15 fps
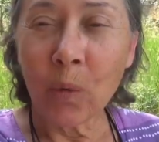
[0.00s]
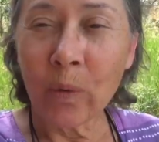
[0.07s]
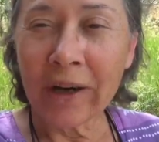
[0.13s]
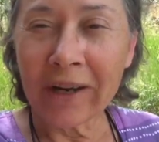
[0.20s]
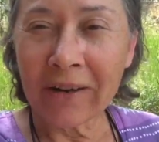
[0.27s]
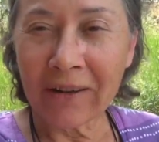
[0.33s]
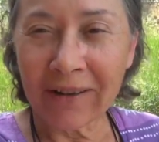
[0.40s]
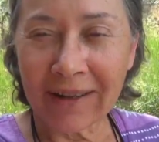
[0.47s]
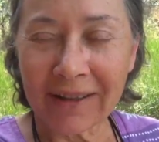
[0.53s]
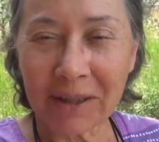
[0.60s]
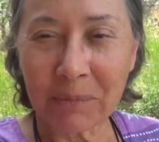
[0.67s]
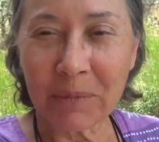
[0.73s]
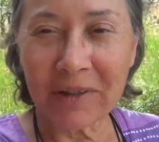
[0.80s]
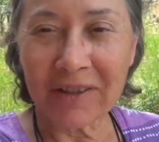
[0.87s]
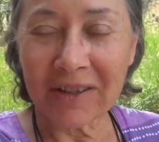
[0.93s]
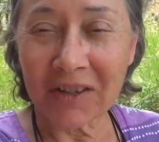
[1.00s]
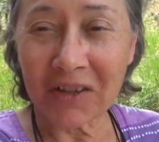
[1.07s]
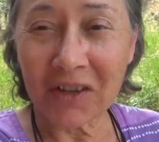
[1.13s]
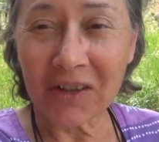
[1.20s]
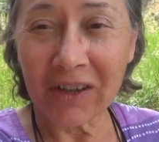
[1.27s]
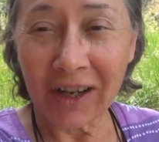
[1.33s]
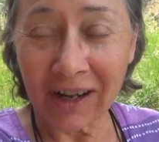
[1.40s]
We're in a
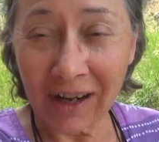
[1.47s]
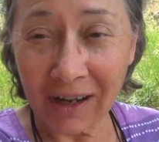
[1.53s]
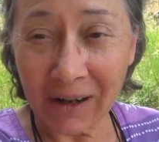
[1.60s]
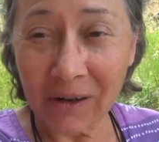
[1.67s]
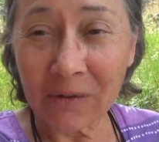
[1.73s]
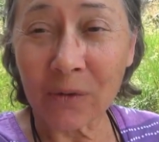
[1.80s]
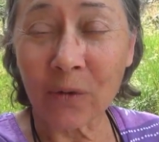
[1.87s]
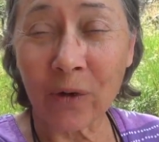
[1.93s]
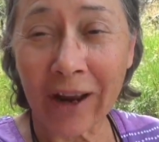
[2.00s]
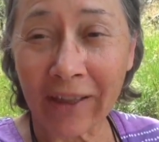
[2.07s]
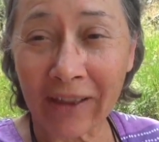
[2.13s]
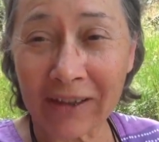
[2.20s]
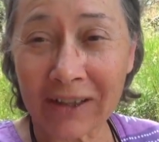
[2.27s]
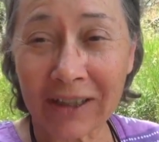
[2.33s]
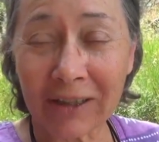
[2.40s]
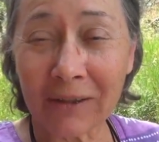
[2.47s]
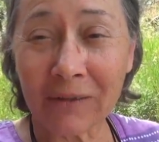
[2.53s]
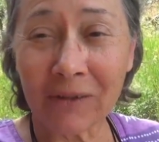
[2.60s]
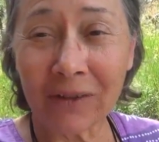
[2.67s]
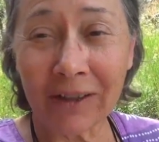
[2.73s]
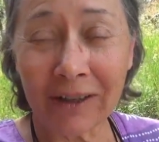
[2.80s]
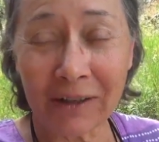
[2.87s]
position of
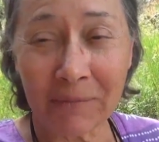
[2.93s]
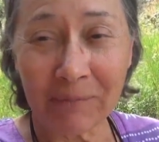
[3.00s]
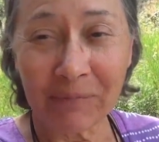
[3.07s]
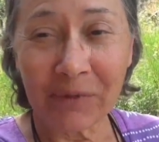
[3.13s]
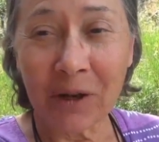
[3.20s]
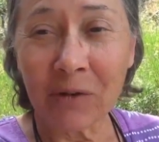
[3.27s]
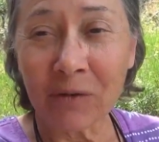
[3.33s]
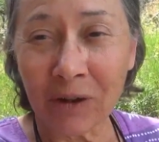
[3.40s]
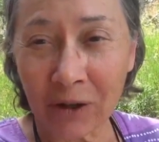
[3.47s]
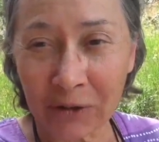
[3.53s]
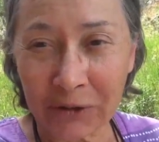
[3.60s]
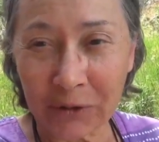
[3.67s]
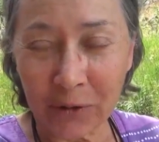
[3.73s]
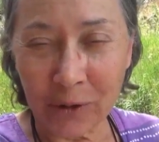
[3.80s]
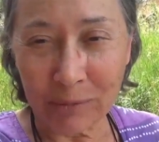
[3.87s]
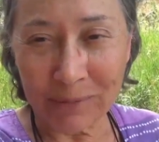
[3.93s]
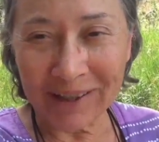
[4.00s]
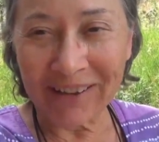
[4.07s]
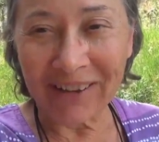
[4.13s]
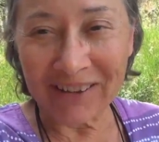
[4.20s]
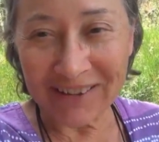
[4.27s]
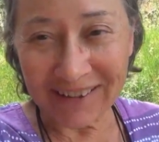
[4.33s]
relative
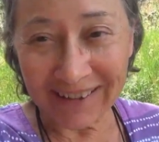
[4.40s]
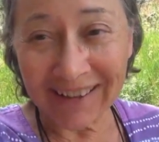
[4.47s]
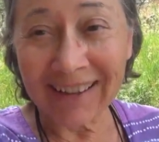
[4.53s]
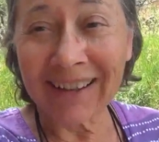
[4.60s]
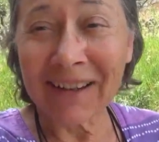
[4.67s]
vulnerability.